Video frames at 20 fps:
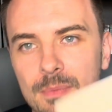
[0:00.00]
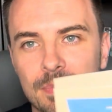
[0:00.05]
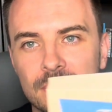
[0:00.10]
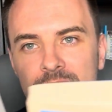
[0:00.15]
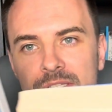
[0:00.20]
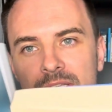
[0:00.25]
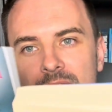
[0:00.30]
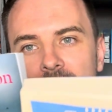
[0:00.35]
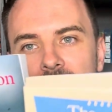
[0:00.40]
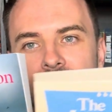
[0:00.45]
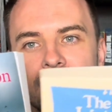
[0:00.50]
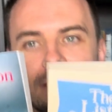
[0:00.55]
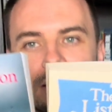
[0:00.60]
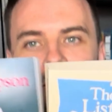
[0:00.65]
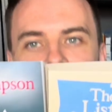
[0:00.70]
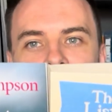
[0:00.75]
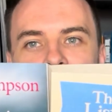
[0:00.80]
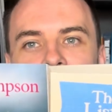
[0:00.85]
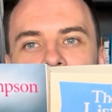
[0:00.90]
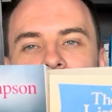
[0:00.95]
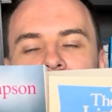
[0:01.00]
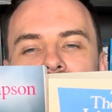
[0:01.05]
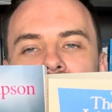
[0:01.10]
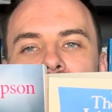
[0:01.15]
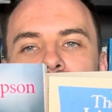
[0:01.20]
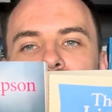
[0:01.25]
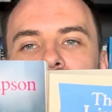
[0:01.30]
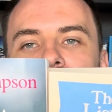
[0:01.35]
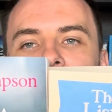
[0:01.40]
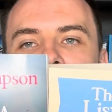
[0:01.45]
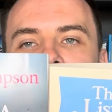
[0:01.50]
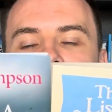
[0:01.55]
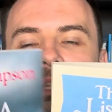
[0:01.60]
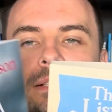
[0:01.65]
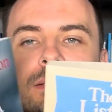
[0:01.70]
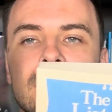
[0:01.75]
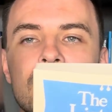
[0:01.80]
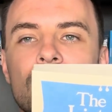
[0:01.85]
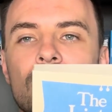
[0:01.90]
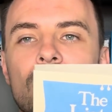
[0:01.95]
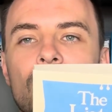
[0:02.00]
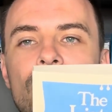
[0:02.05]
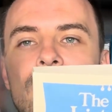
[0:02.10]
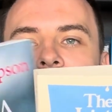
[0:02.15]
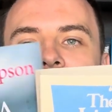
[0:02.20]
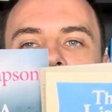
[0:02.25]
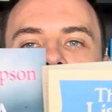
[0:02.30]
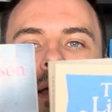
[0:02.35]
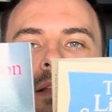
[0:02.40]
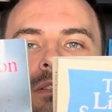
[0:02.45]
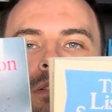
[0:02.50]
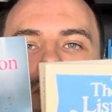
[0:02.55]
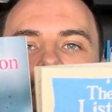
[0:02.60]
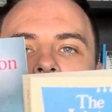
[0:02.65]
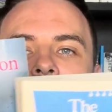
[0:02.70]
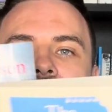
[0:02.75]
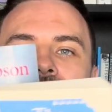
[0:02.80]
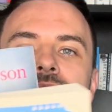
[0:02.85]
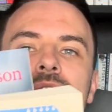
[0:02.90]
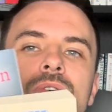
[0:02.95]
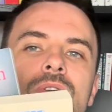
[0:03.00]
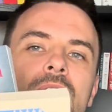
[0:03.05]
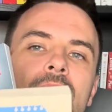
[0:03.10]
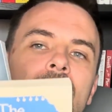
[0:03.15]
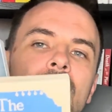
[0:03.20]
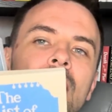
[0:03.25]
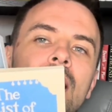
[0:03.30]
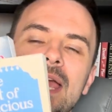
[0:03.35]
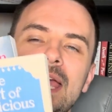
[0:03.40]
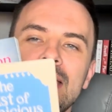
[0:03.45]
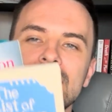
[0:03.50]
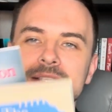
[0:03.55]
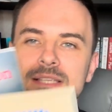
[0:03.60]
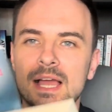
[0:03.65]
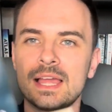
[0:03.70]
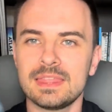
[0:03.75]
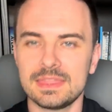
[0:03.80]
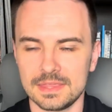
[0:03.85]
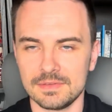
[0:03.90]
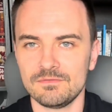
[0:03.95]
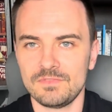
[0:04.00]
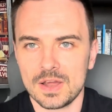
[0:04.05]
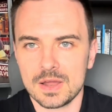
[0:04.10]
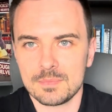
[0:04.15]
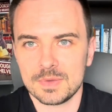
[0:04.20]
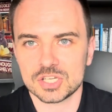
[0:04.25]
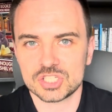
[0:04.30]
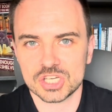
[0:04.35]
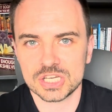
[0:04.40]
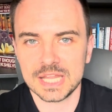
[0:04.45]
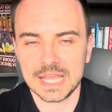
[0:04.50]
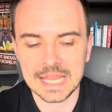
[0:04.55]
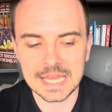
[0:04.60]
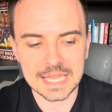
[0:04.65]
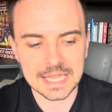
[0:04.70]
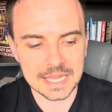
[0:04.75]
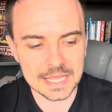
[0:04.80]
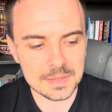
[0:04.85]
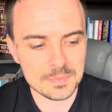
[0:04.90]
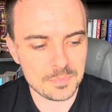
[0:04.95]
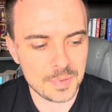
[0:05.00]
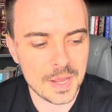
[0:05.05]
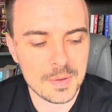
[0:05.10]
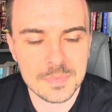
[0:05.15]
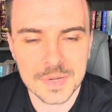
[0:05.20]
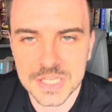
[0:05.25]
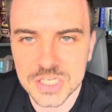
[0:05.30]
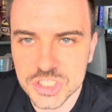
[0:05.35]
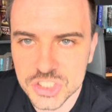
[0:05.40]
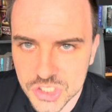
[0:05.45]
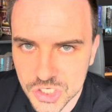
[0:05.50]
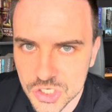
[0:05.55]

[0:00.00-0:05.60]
and size as a regular book. It's a lot thinner, it's a lot taller. It's very much an indie published